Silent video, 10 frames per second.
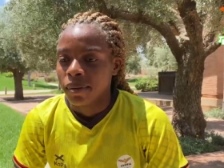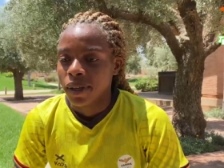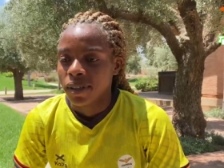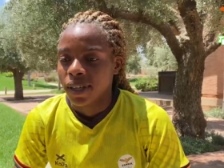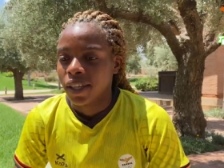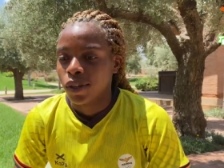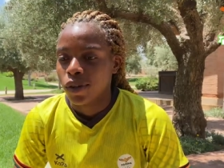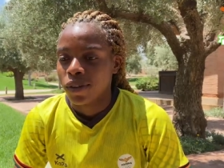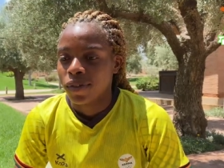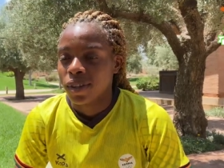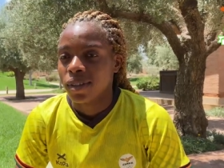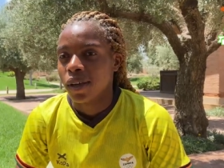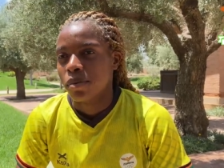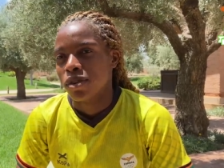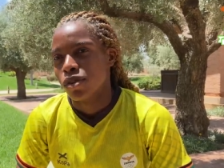because i know the first
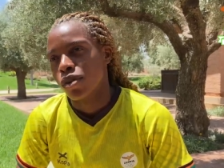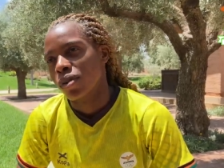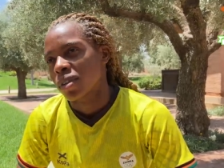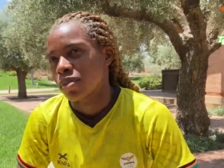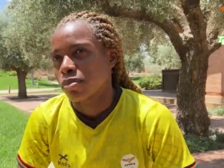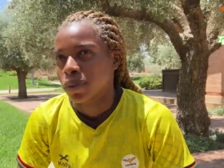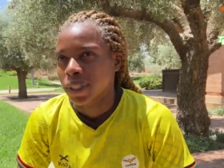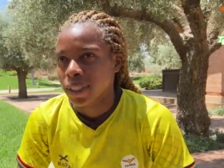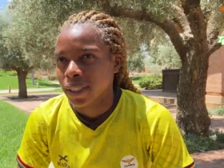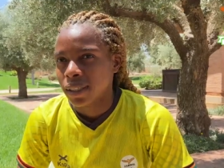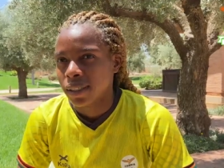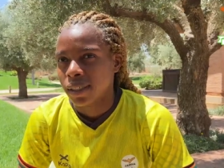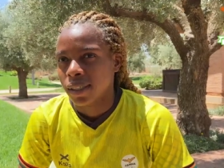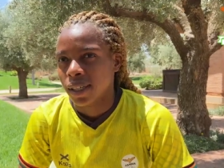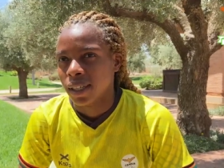game is always important
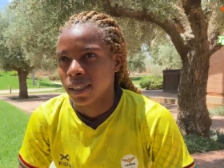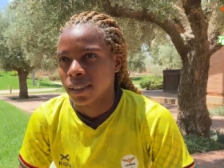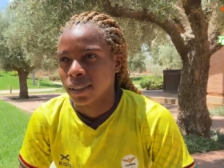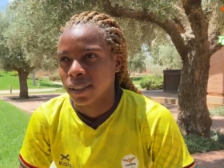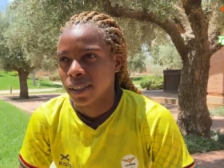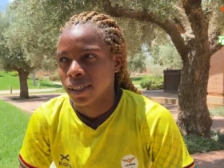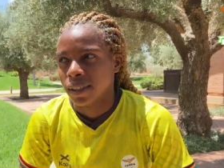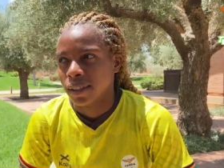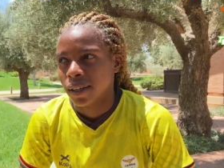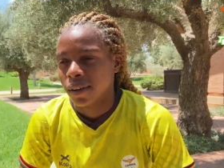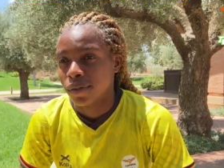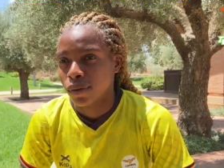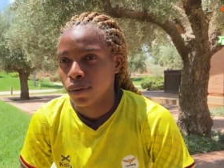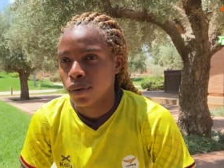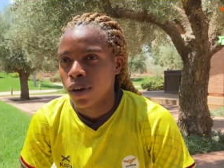and uh, i
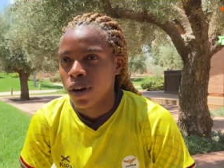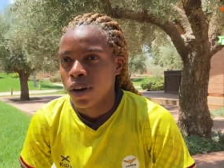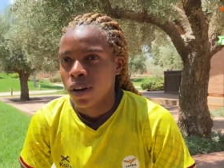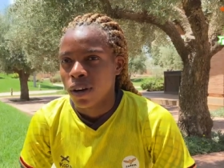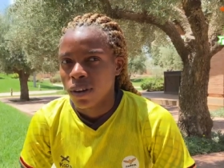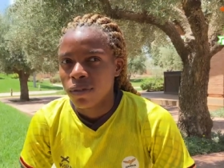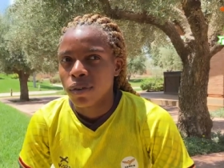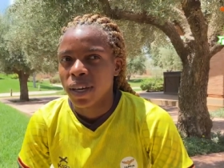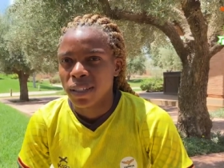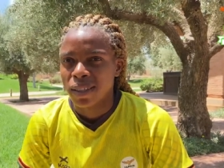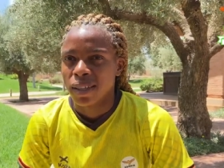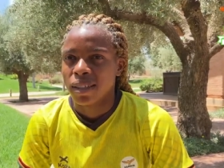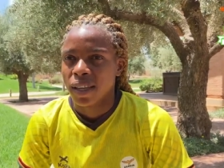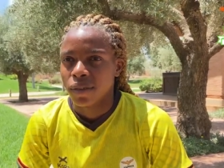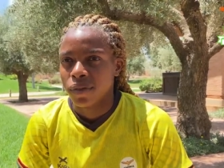feel everyone is
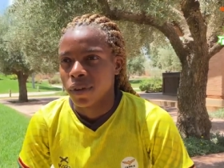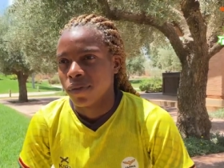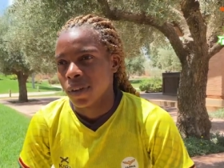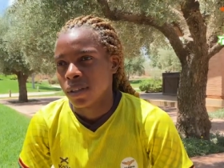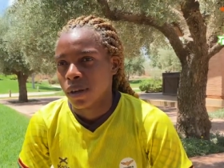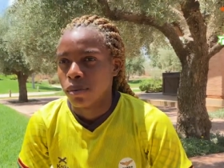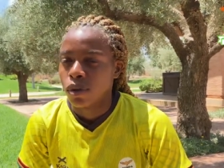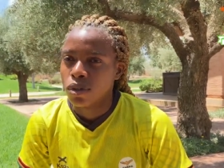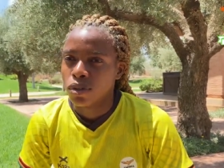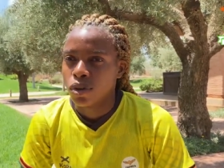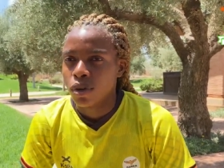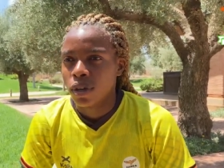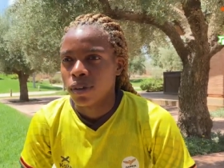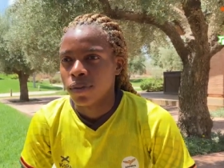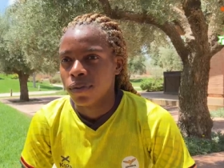excited for the first game because you know
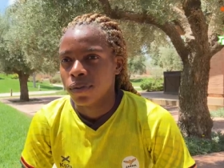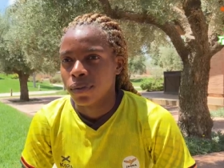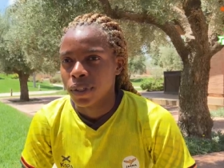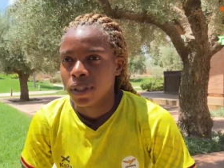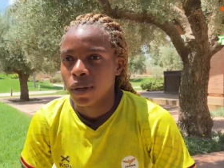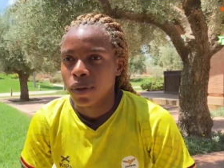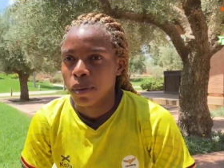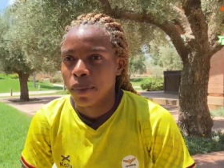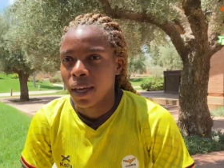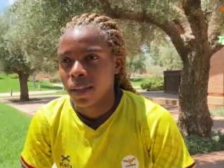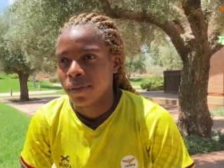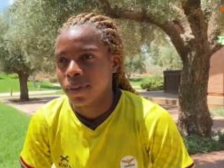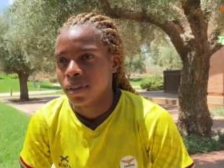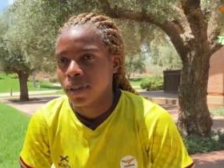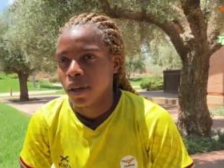if we start with a bang in the
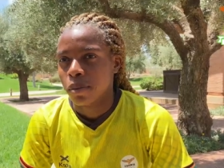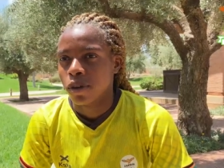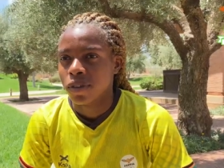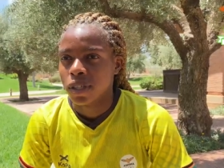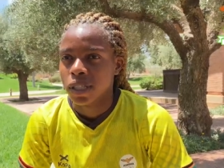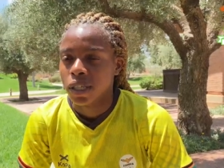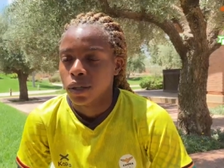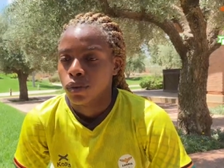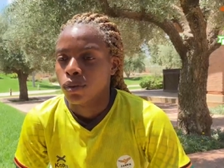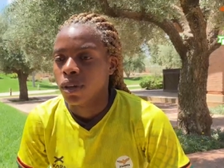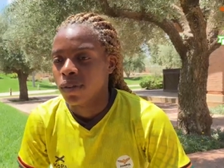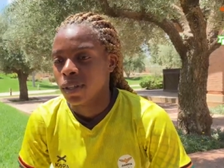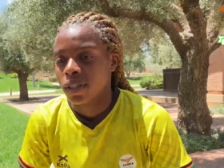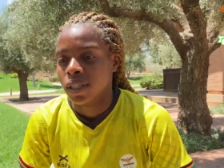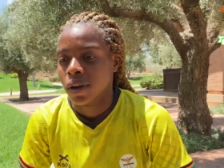first game obviously it will give
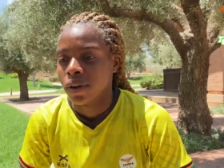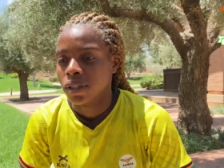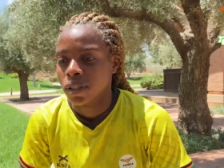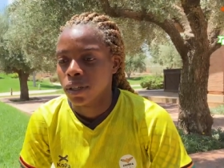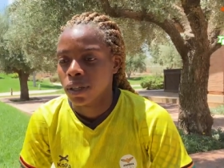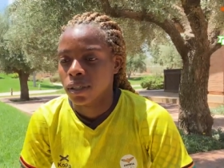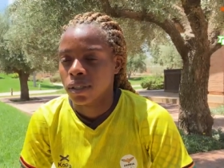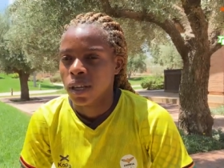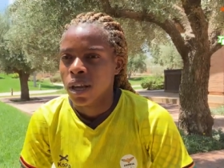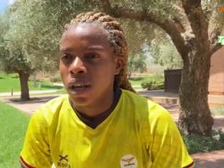us a direction as